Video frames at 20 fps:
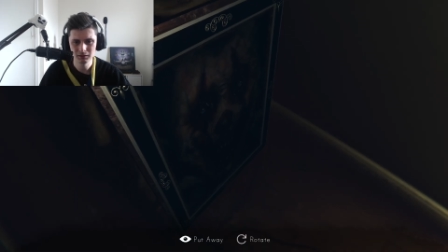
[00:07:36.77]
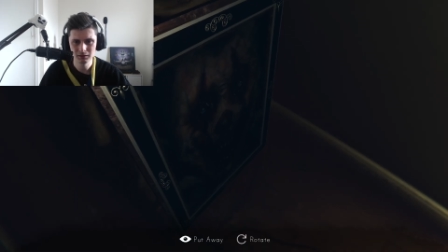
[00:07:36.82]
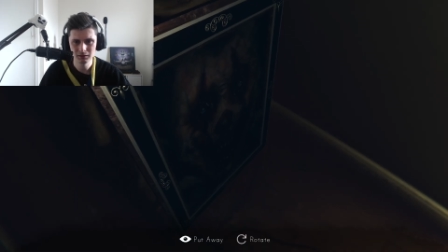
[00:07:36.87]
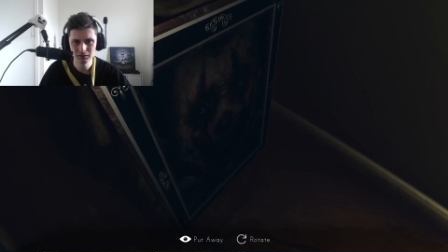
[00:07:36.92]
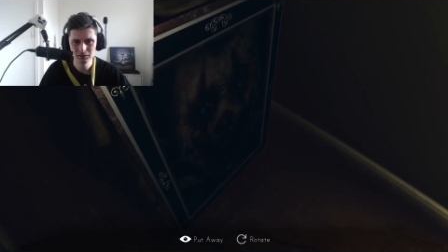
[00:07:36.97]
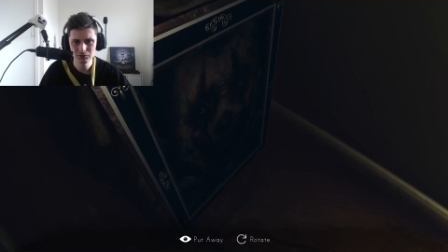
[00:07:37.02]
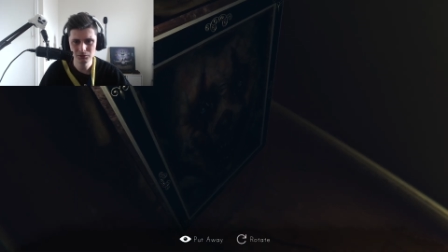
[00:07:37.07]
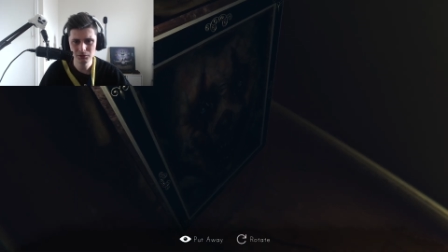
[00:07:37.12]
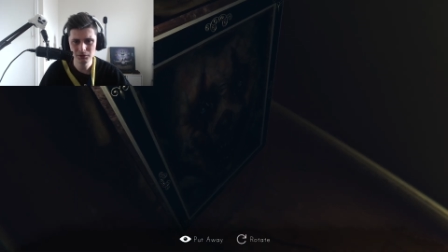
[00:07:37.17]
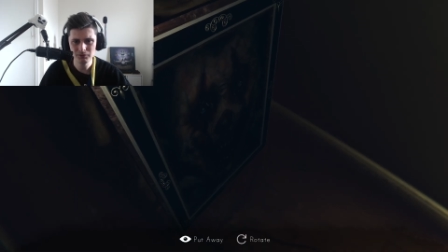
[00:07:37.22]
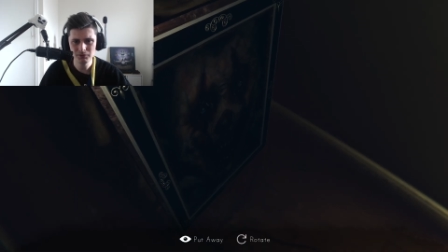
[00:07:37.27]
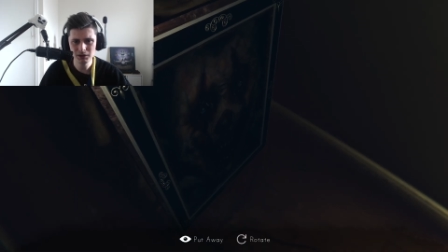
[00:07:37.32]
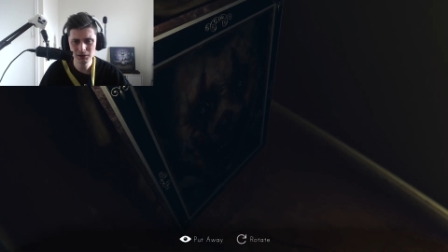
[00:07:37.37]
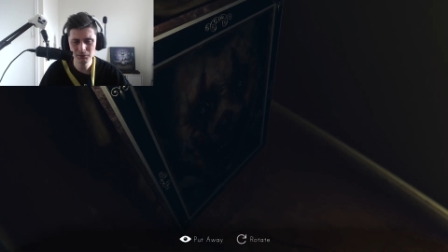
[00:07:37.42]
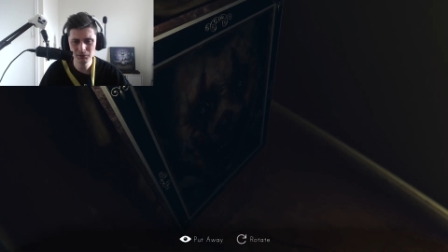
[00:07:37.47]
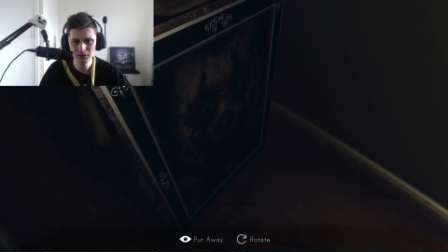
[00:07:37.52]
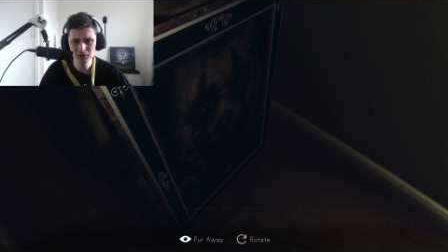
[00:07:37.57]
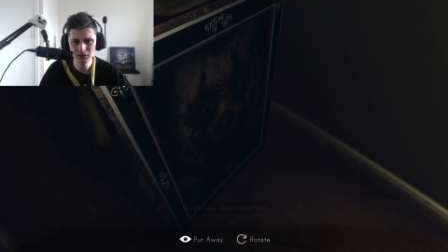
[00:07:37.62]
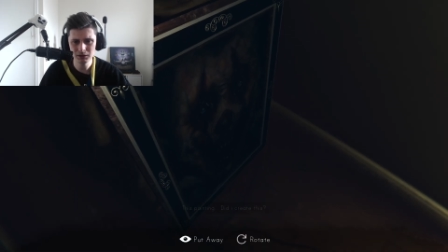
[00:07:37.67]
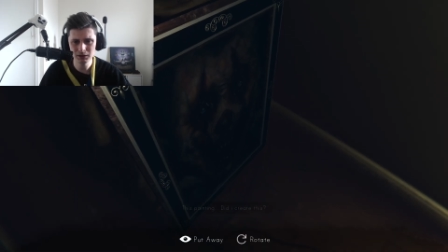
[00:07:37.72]
Do I really
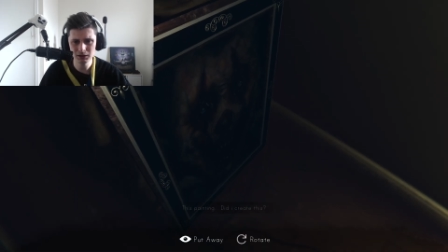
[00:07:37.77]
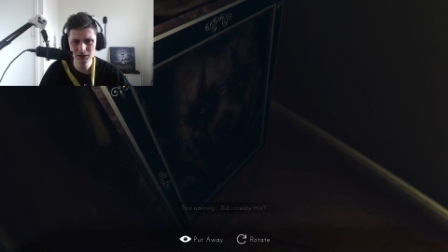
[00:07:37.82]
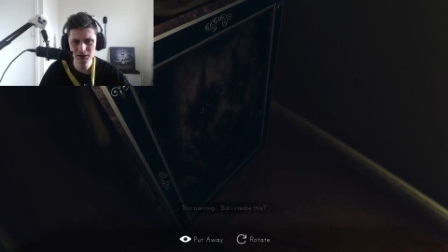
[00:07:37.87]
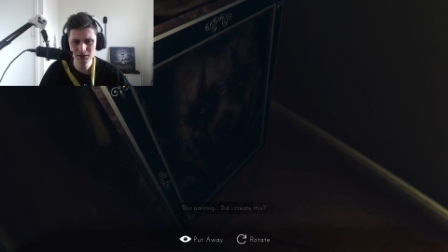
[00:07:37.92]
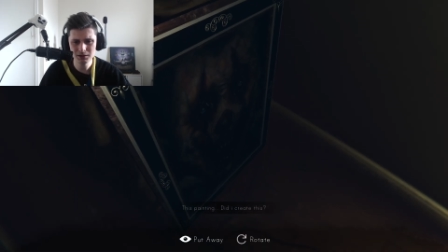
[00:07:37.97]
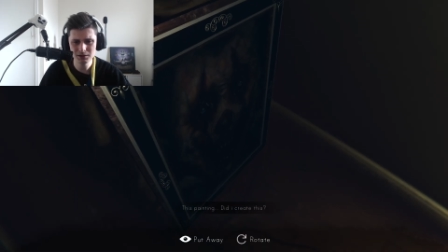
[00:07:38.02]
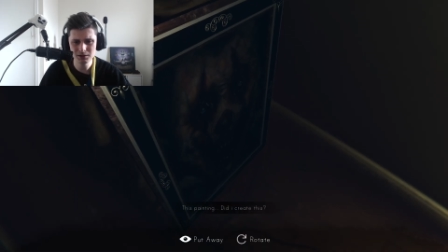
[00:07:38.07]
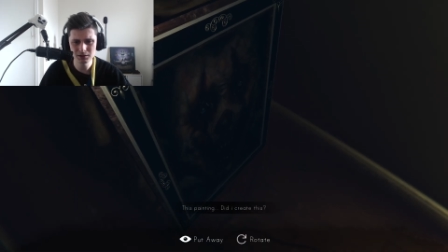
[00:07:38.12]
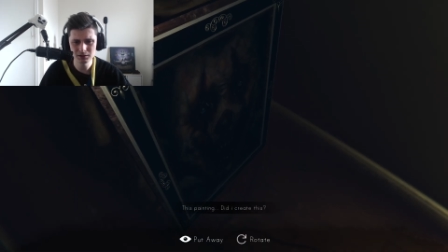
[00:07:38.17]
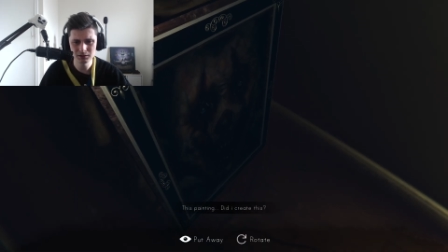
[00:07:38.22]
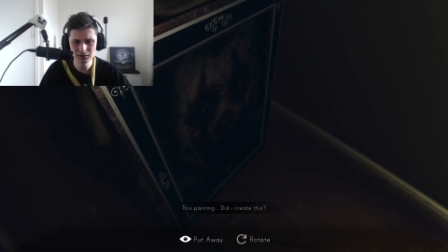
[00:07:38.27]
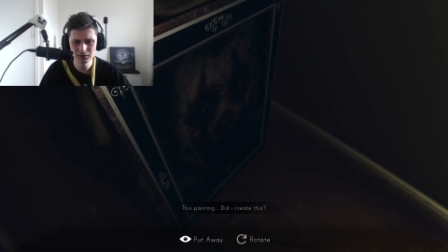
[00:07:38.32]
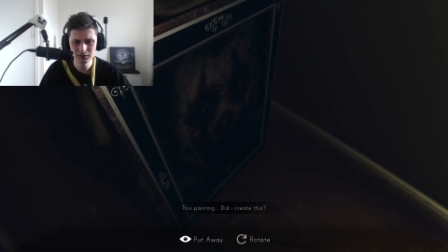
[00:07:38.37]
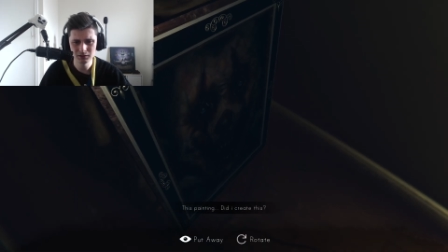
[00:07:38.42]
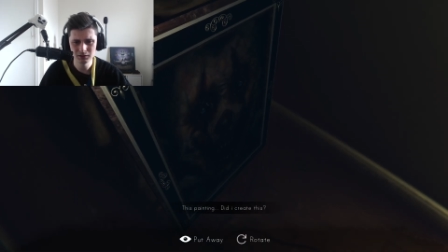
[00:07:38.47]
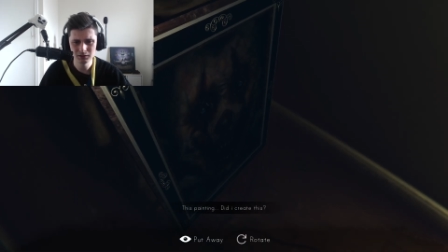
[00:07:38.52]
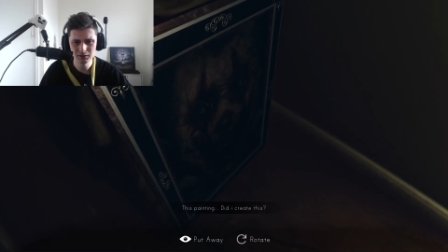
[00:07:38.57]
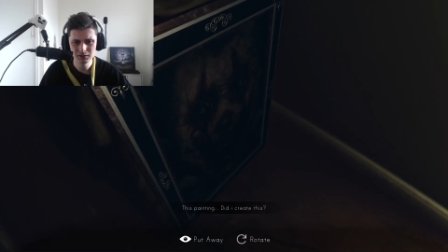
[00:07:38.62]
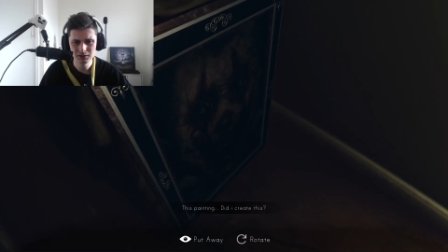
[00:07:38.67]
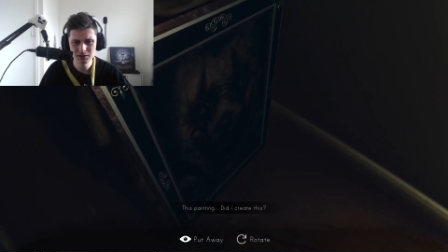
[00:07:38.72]
want to look at this?
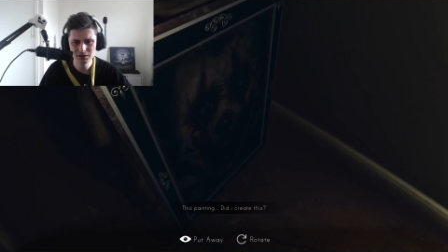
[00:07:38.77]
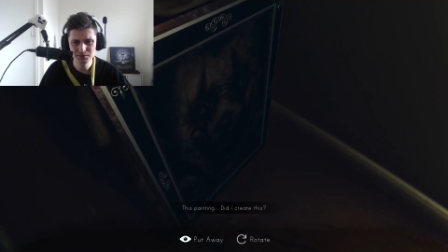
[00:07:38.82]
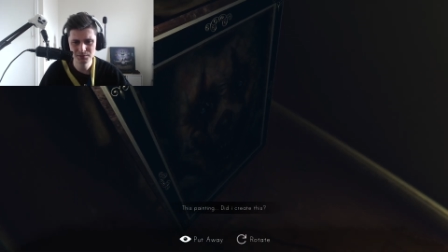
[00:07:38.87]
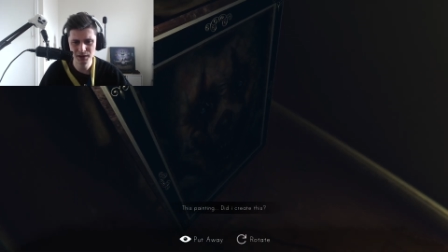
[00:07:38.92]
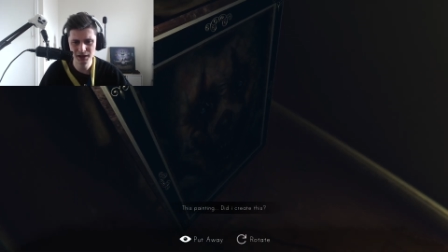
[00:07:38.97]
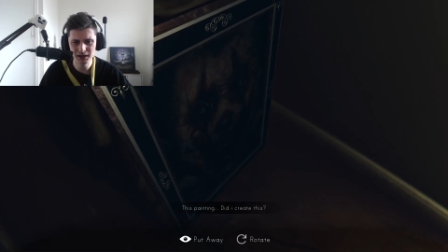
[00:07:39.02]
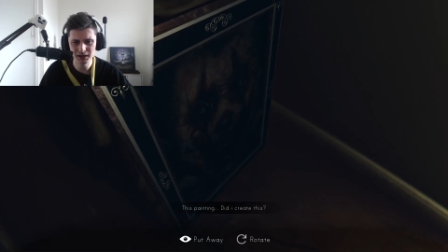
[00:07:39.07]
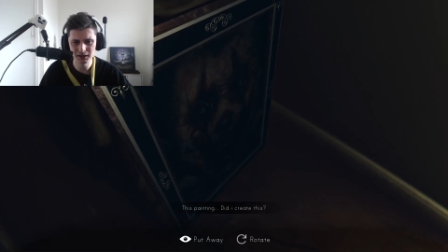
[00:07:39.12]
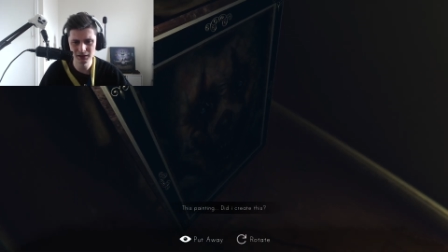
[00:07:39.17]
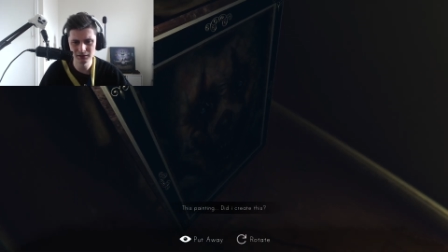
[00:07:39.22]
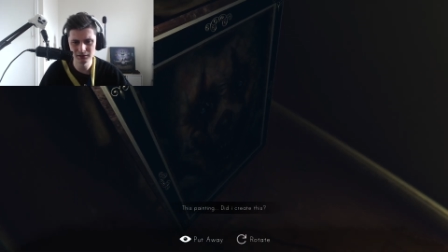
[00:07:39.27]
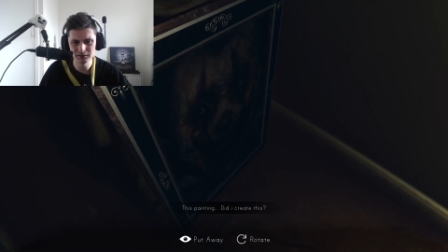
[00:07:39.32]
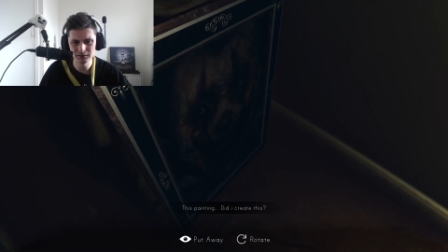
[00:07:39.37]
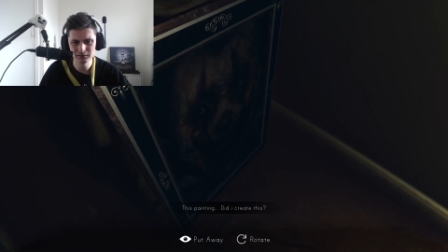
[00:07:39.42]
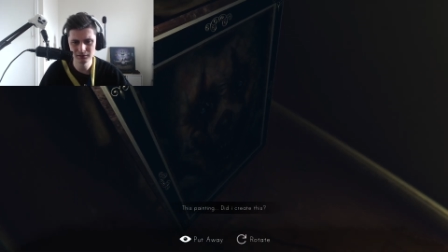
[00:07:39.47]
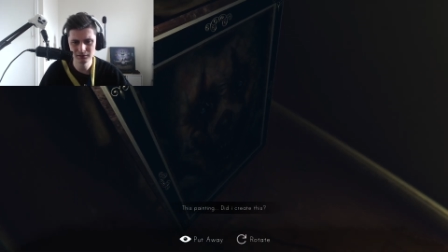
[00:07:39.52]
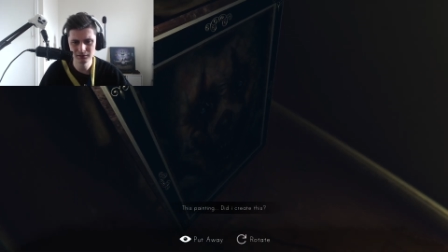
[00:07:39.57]
This painting.